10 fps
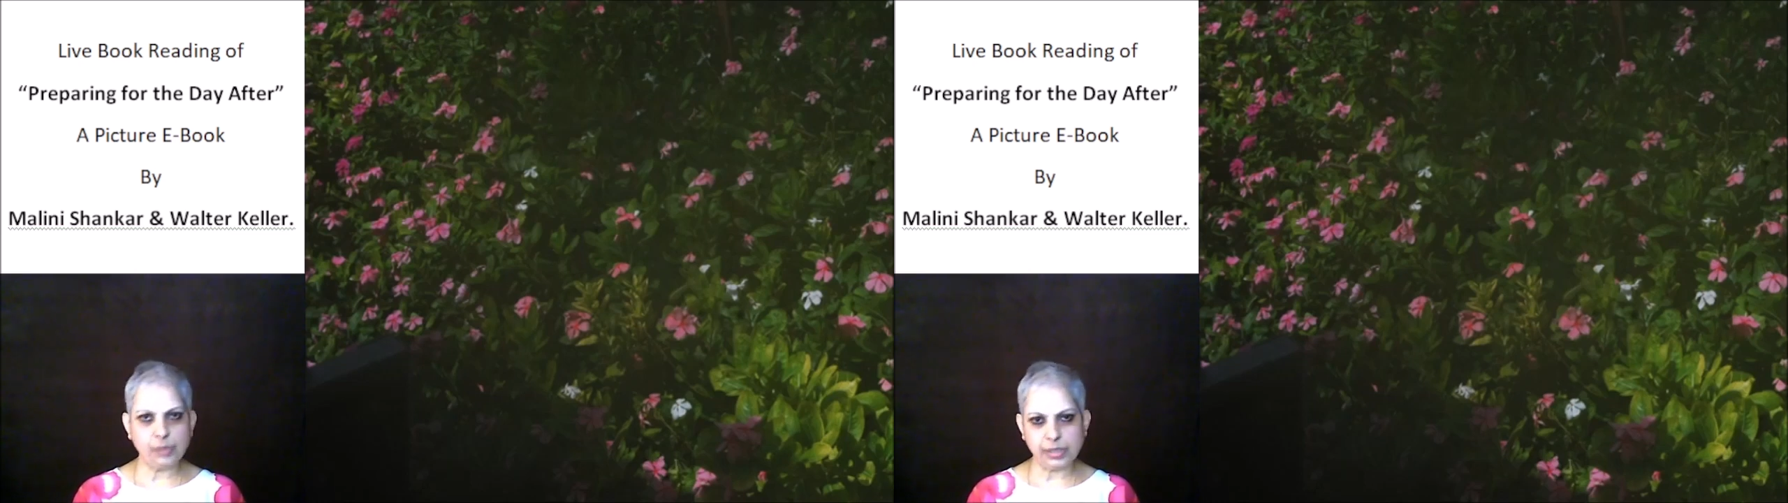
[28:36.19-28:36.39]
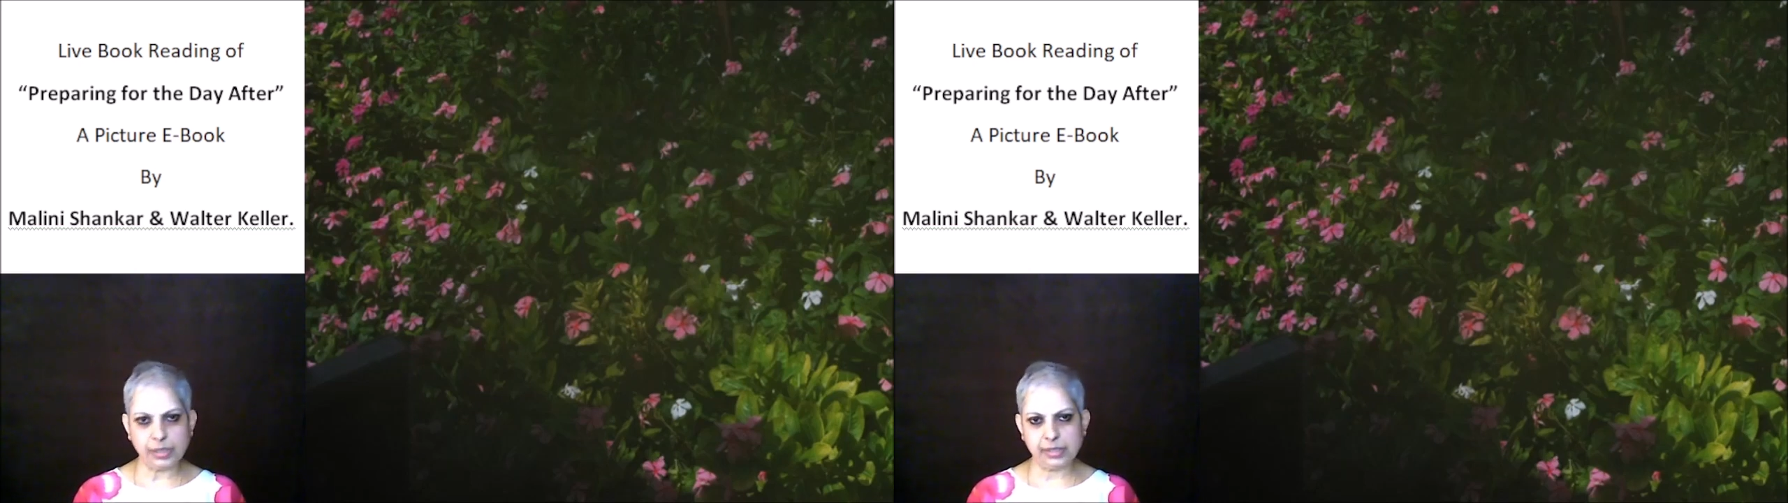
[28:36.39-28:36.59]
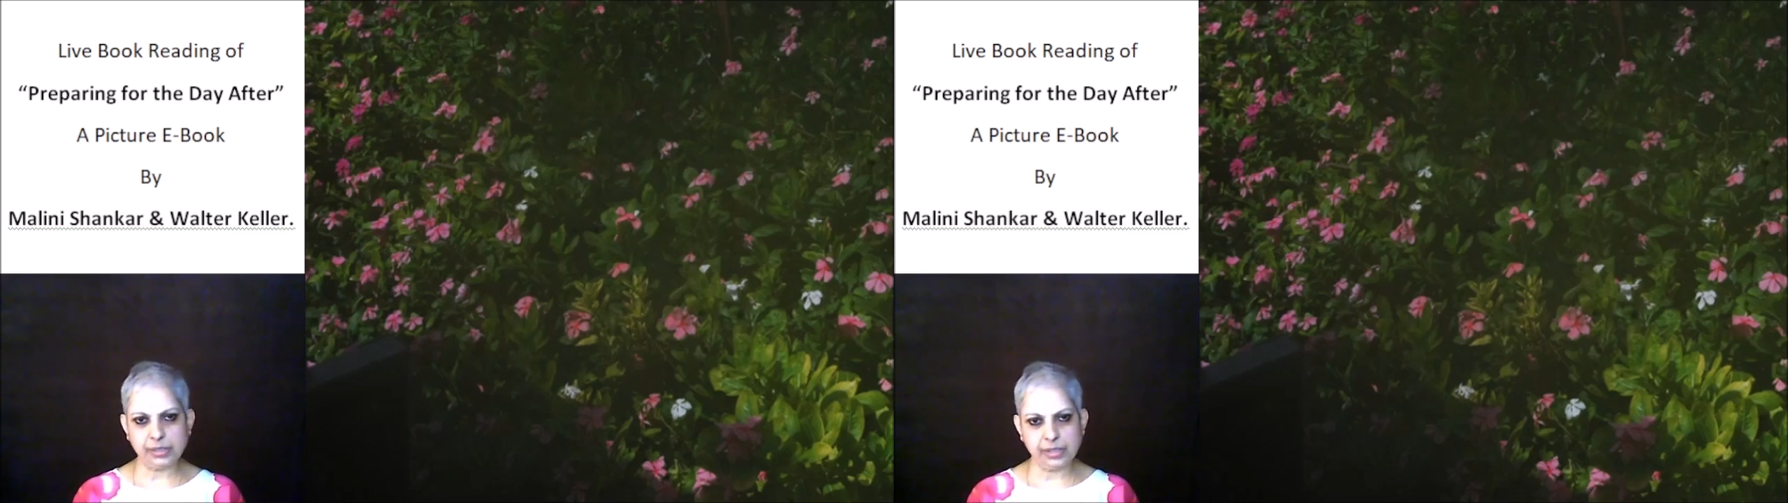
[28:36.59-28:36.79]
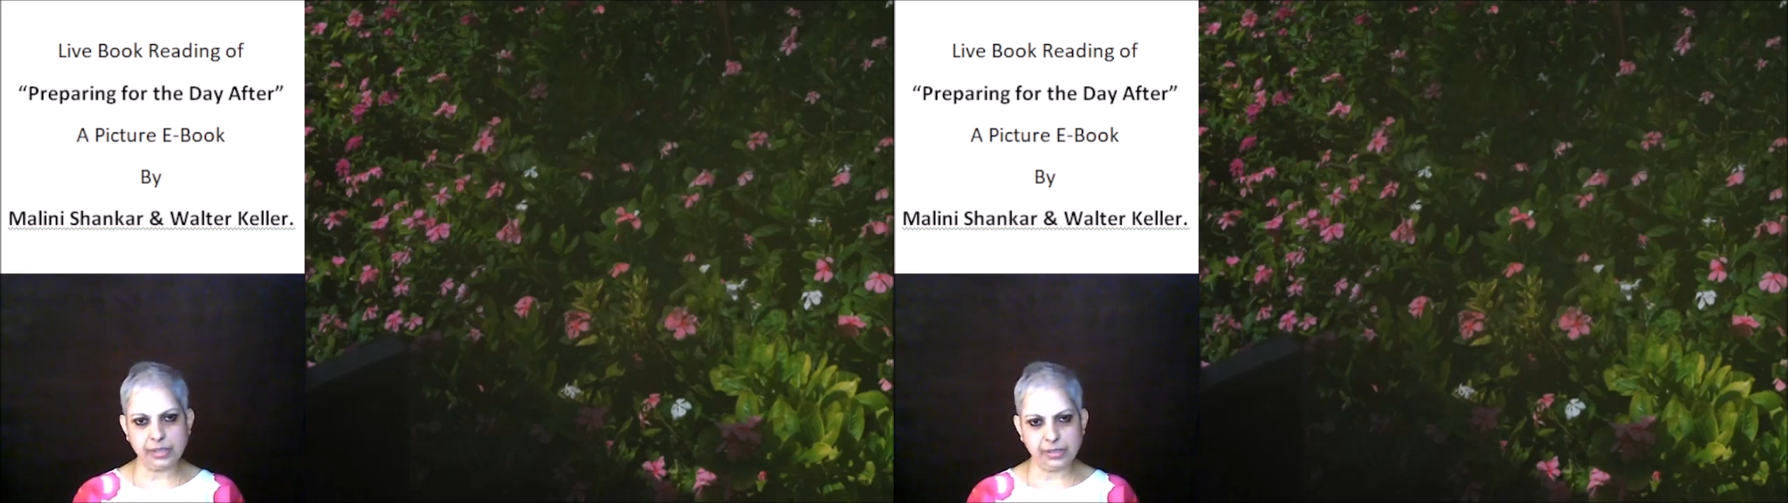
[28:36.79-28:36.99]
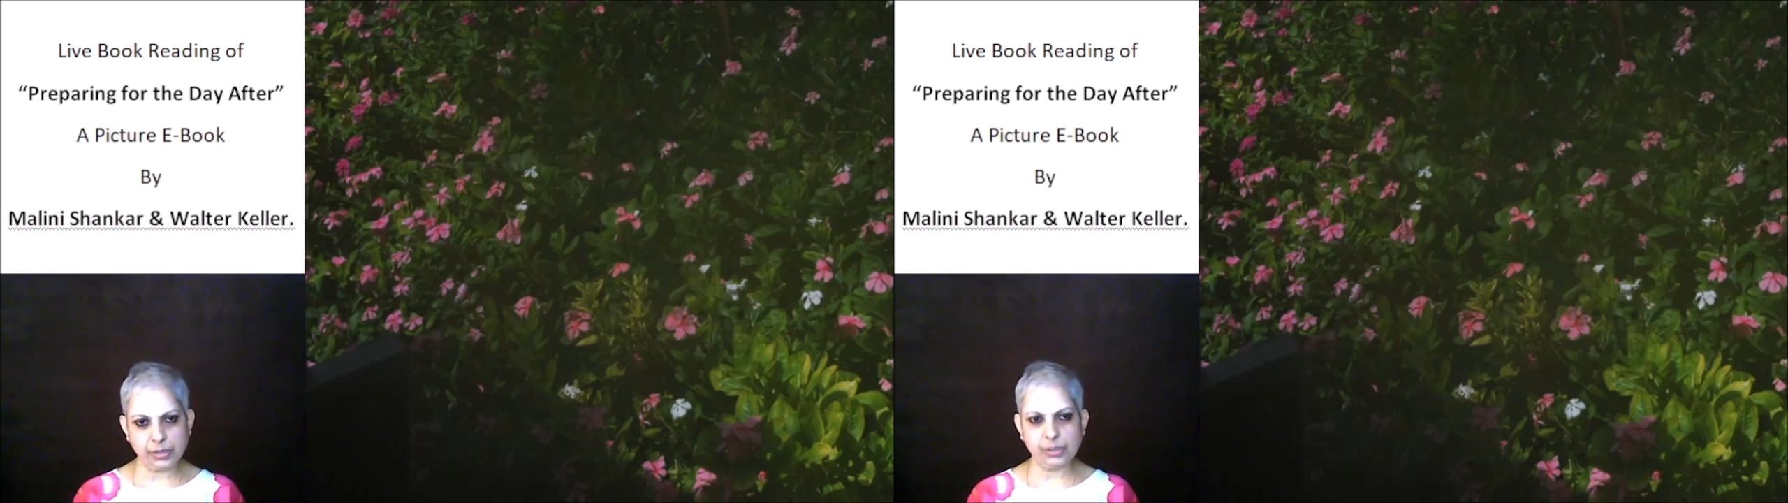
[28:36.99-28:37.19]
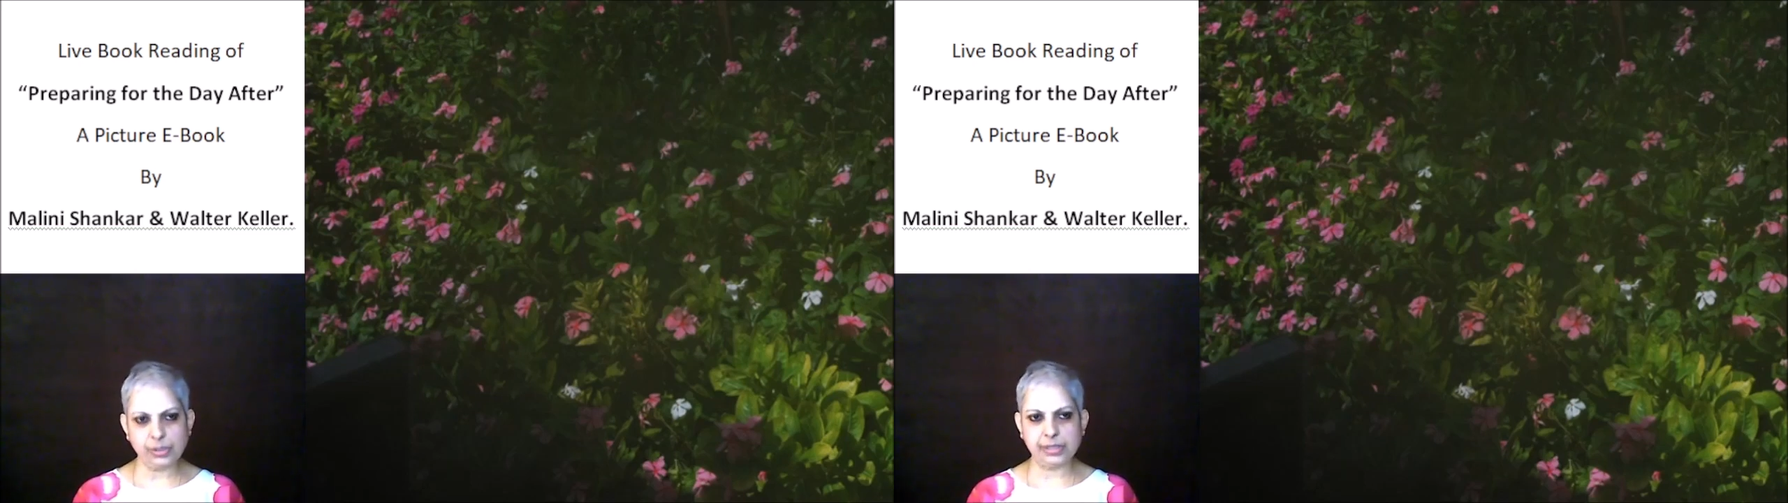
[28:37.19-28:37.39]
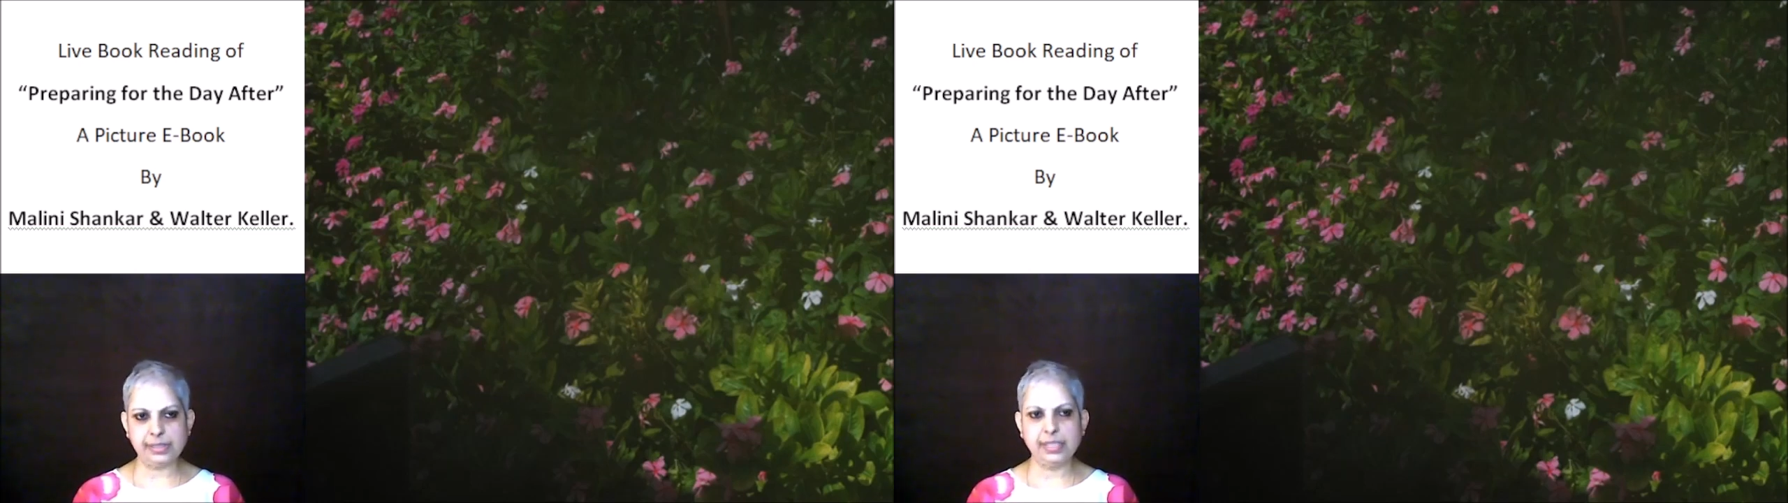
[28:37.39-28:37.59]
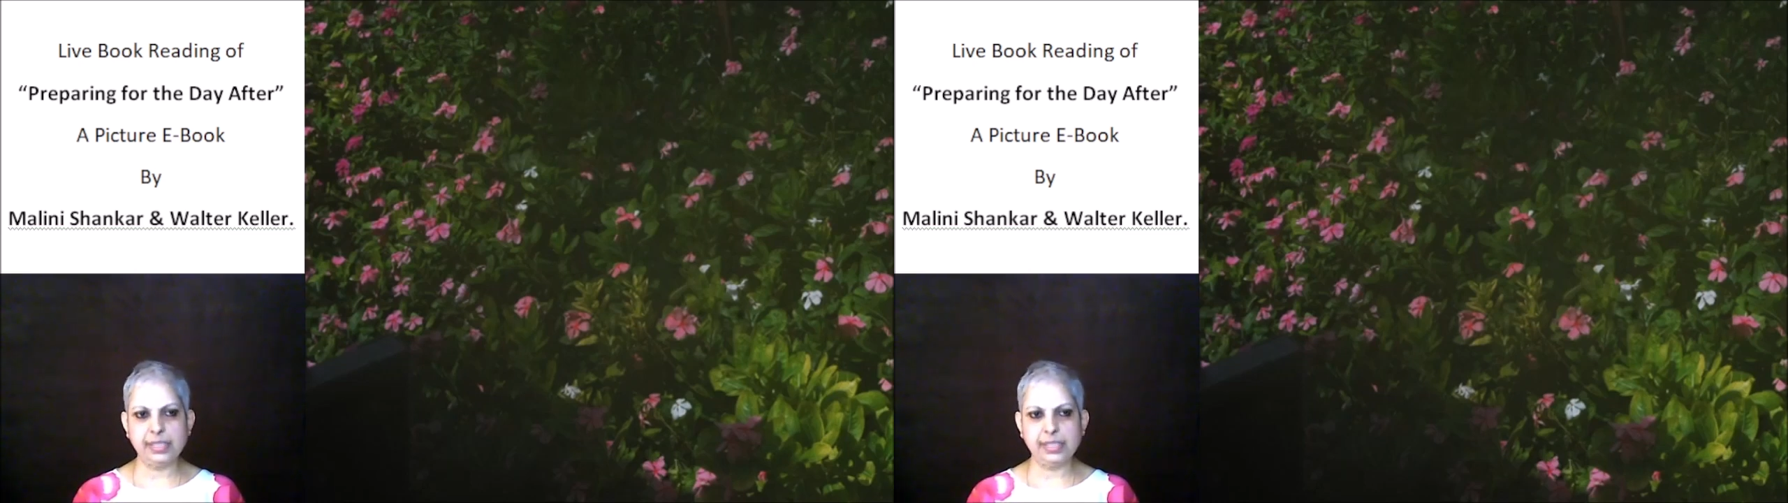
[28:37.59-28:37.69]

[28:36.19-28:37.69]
water sources.